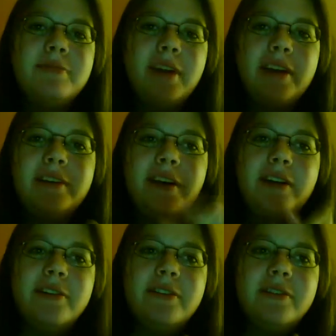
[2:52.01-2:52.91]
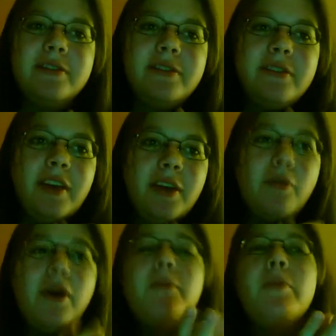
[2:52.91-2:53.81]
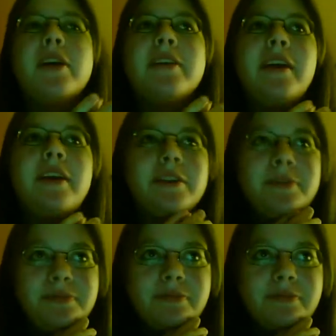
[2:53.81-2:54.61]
I don't know, when I worked there,